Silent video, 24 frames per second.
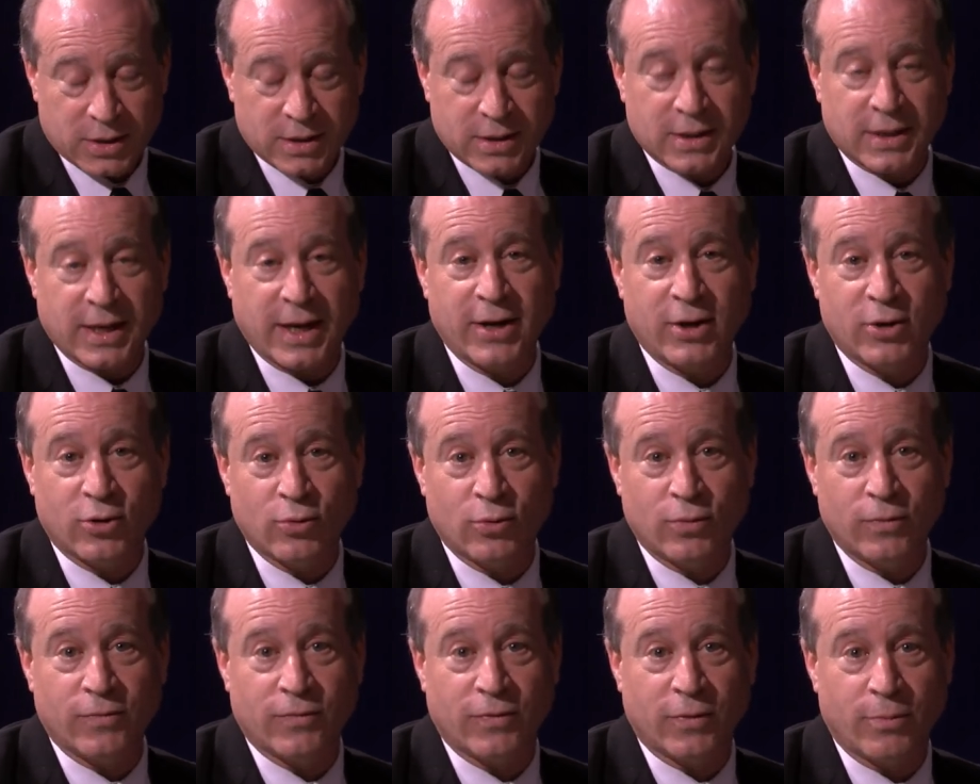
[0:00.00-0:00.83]
Stay
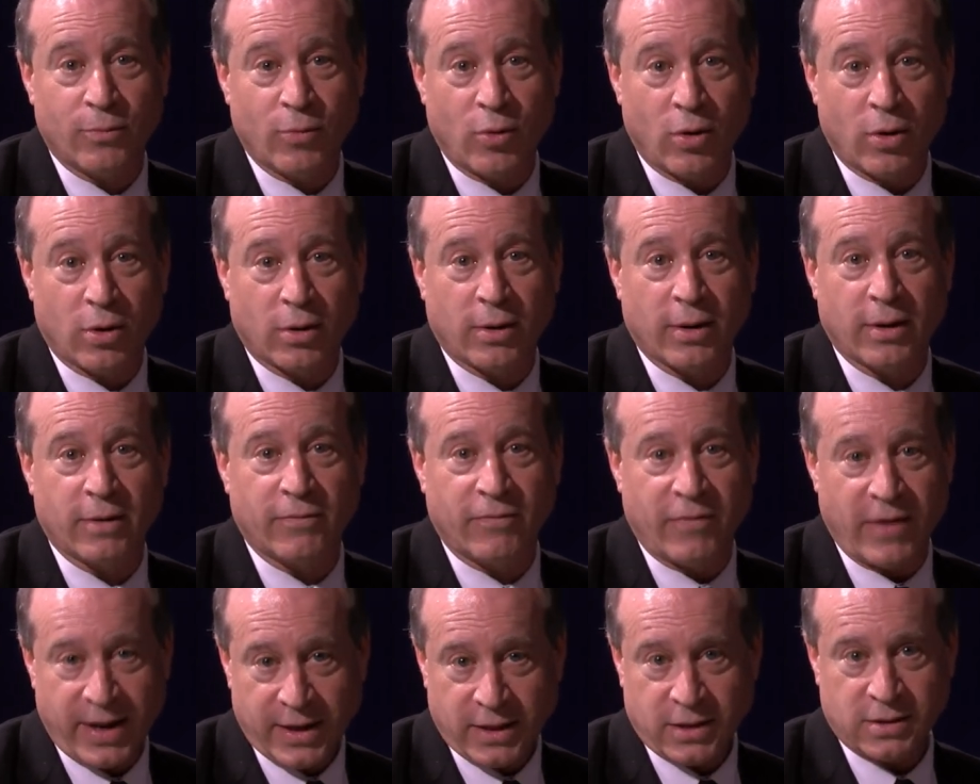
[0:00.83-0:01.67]
tuned for more
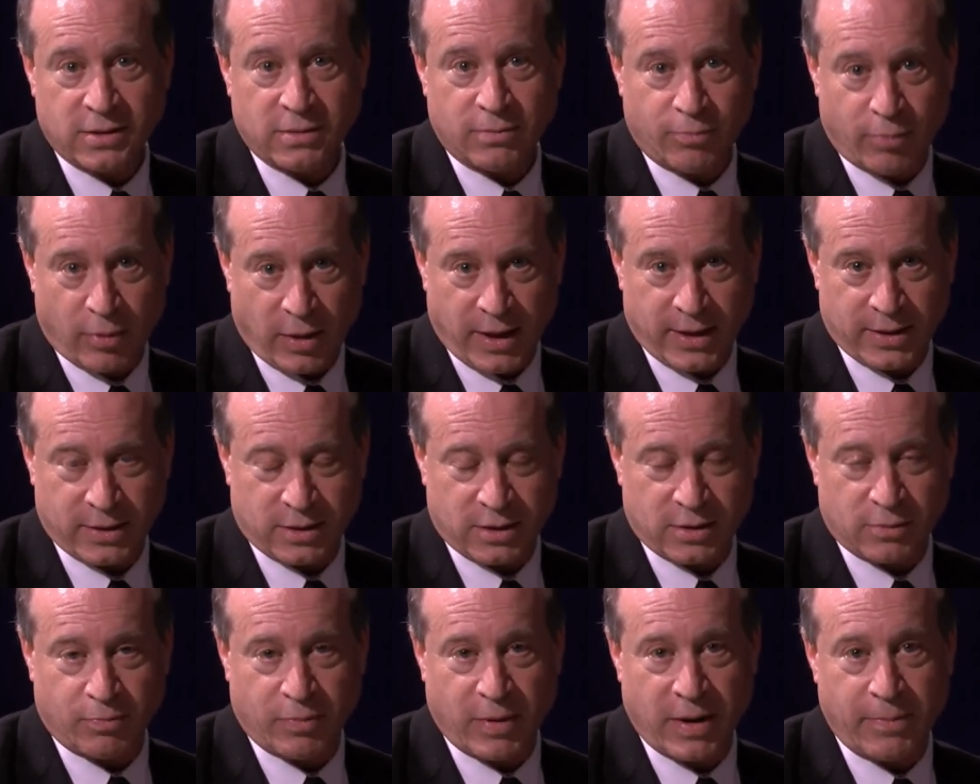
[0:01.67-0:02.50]
events,
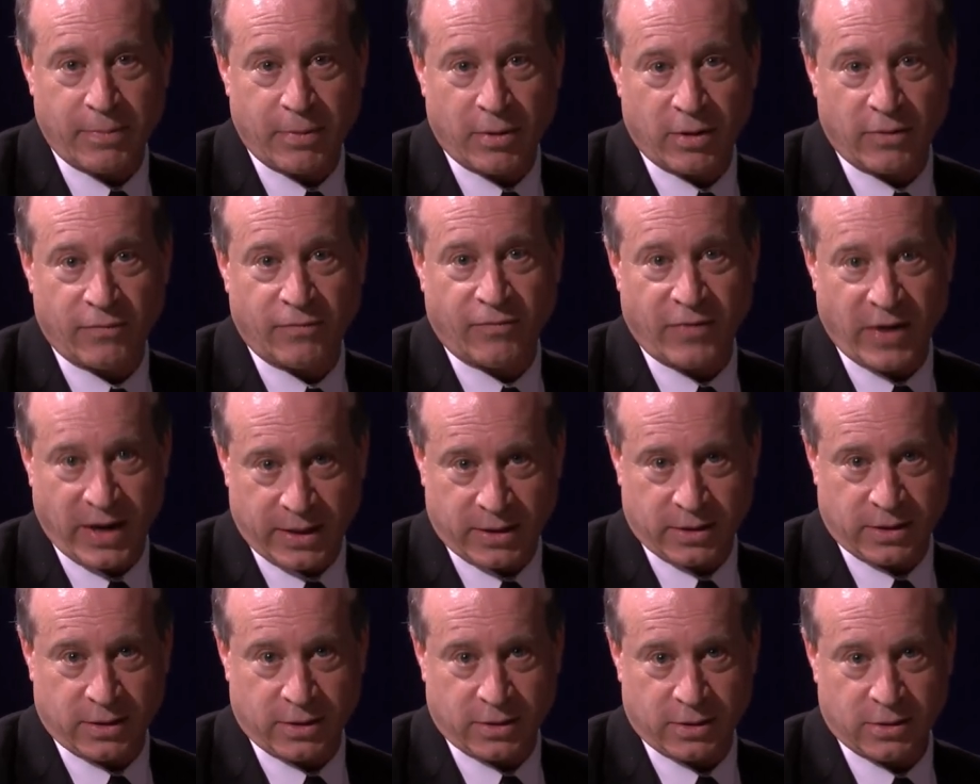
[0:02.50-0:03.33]
places, people, and
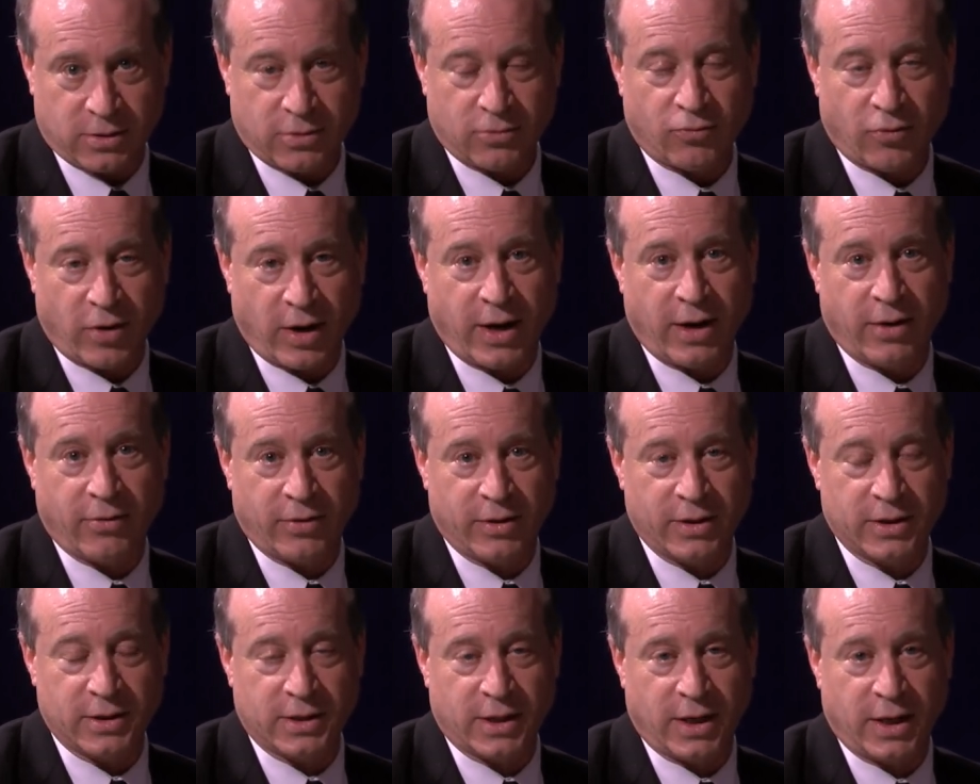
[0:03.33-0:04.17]
faces right here in
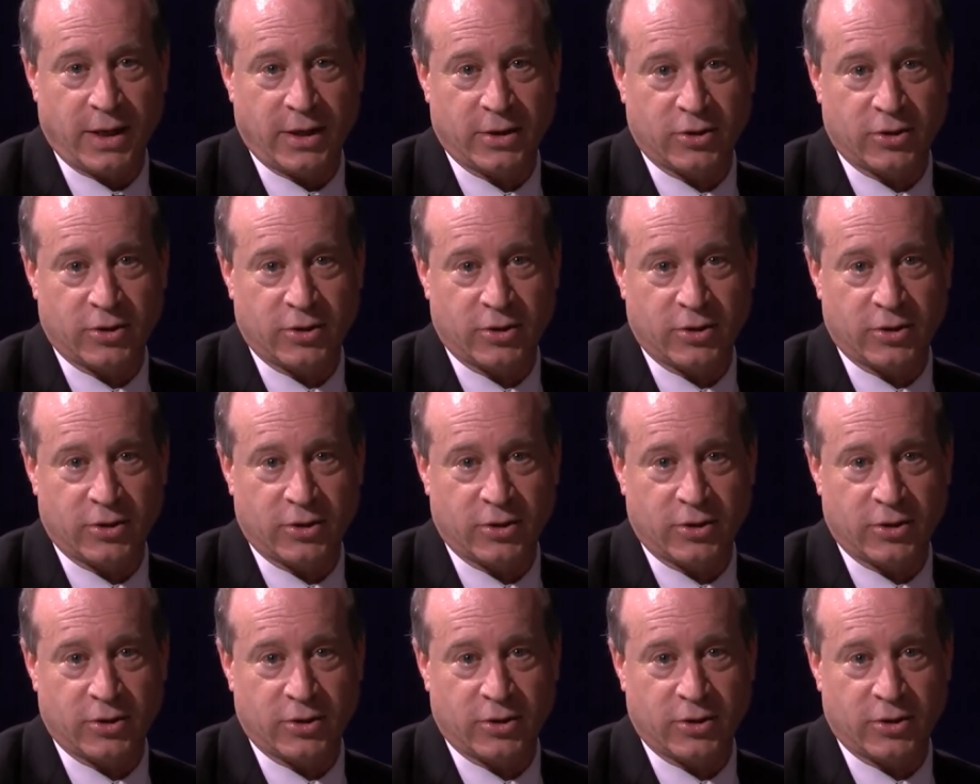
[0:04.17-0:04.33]
the City of